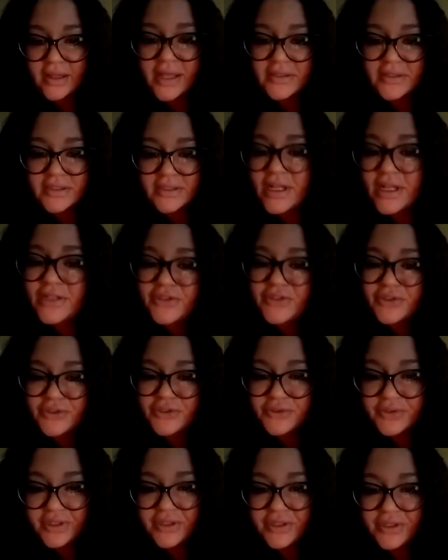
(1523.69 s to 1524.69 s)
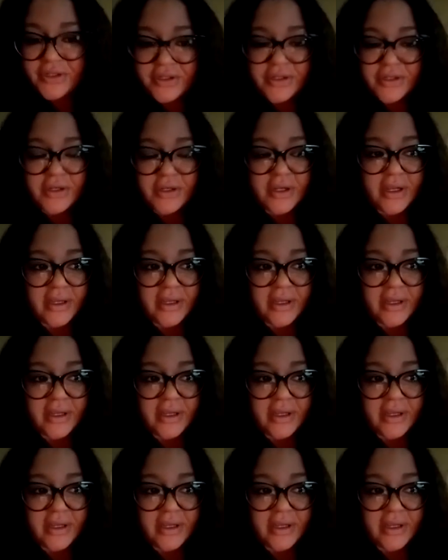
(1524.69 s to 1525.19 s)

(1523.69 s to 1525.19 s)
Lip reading: That's not true either.